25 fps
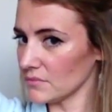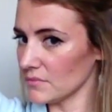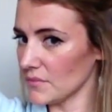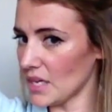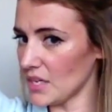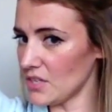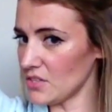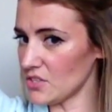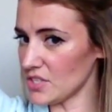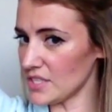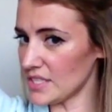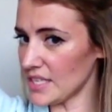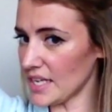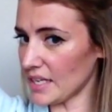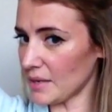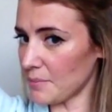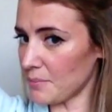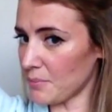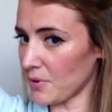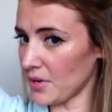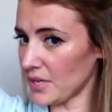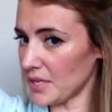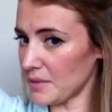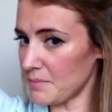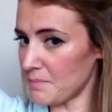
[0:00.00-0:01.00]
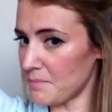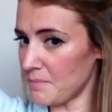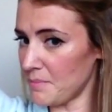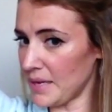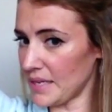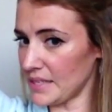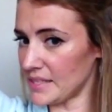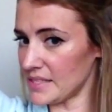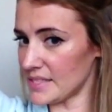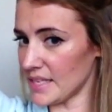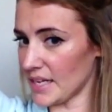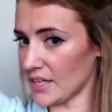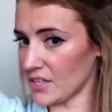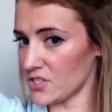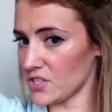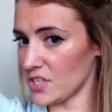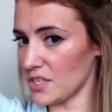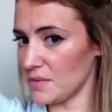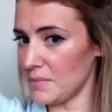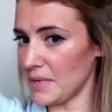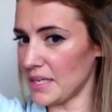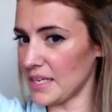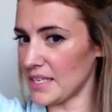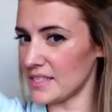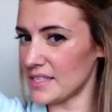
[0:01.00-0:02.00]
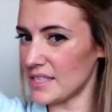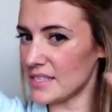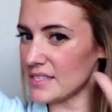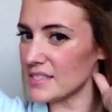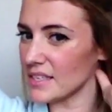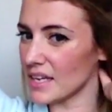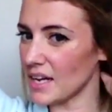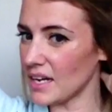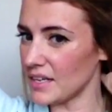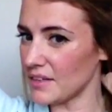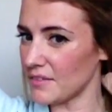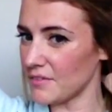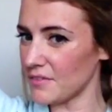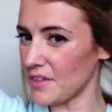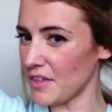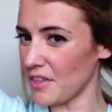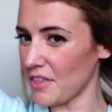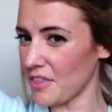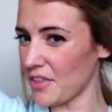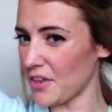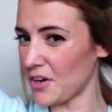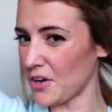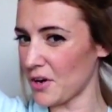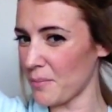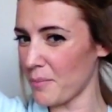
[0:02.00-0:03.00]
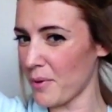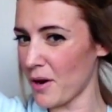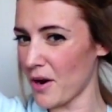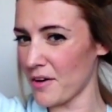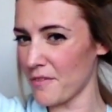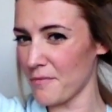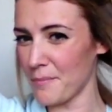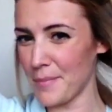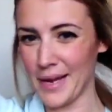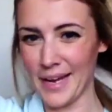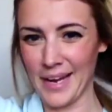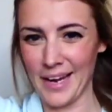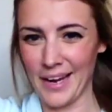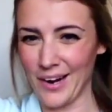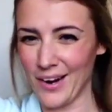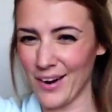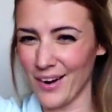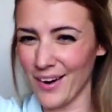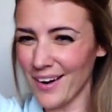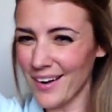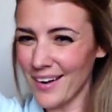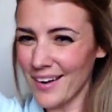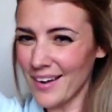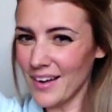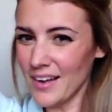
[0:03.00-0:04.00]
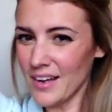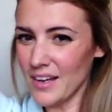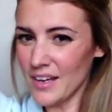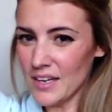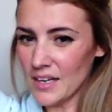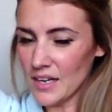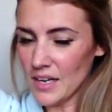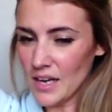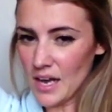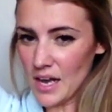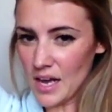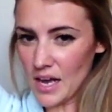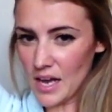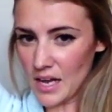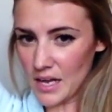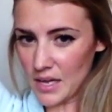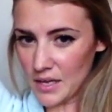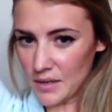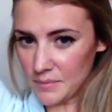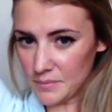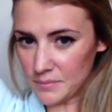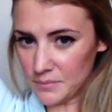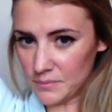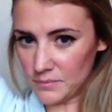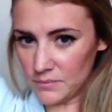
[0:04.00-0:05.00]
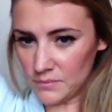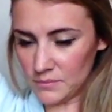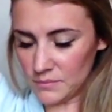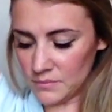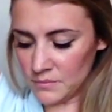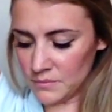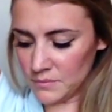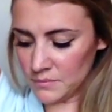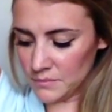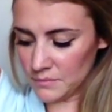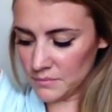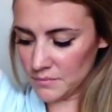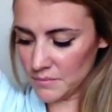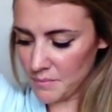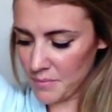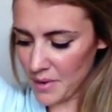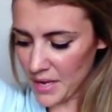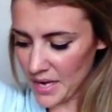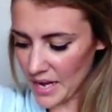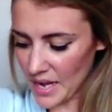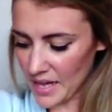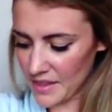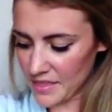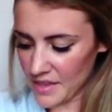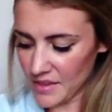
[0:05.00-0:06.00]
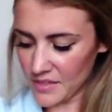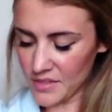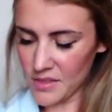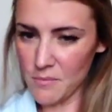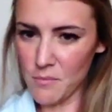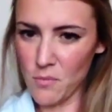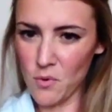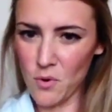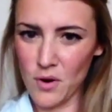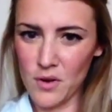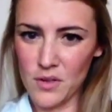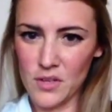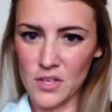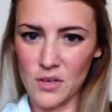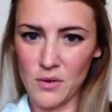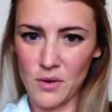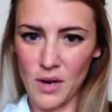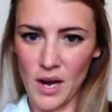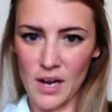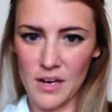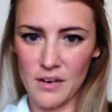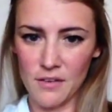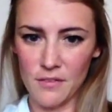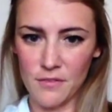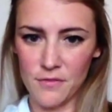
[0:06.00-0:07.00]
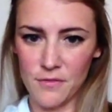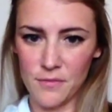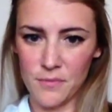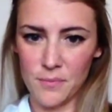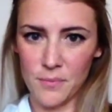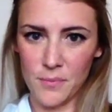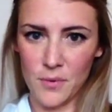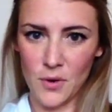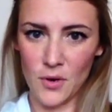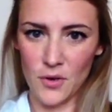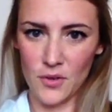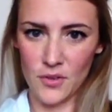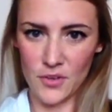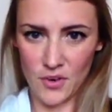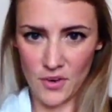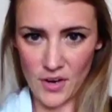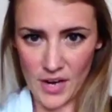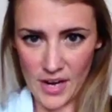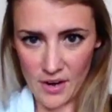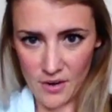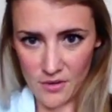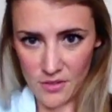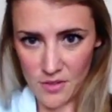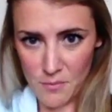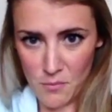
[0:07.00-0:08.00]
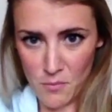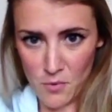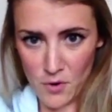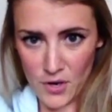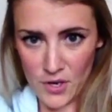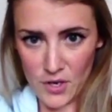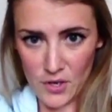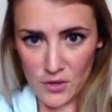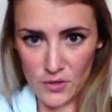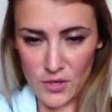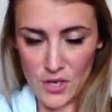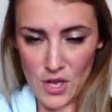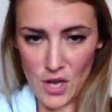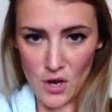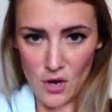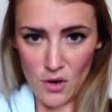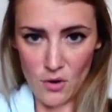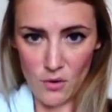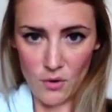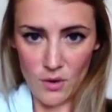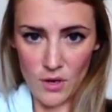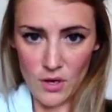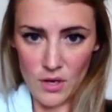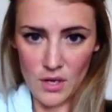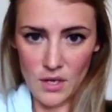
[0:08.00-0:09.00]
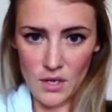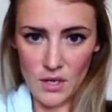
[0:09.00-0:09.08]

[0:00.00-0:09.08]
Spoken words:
I usually take a pretty big section because it's kind of the thinner part of my hair. But I think the more you kind of curl your hair, the more you'll know